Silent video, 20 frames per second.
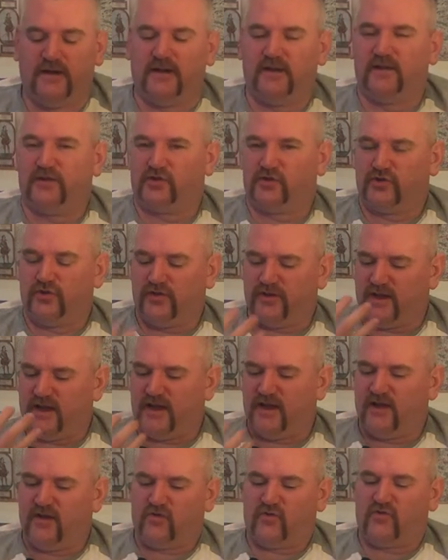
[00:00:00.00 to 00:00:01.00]
There's not
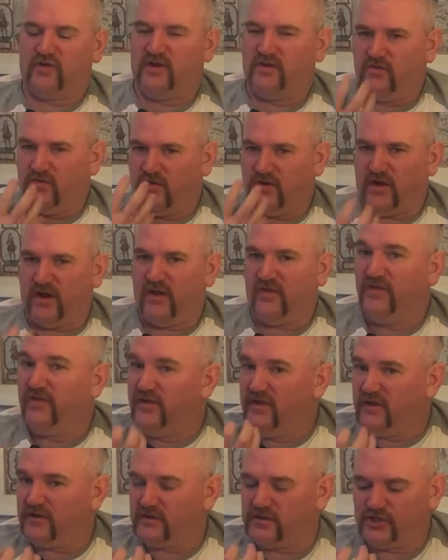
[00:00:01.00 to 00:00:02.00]
that real
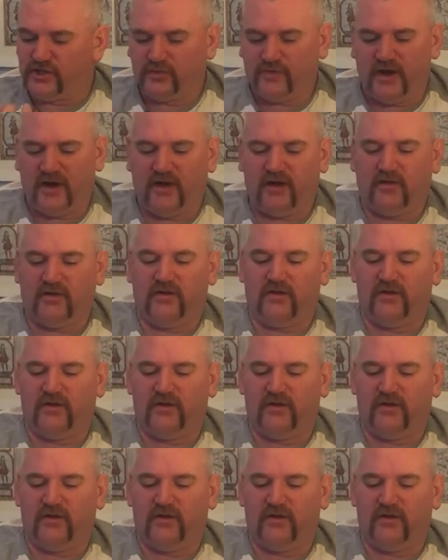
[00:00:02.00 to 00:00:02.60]
underswell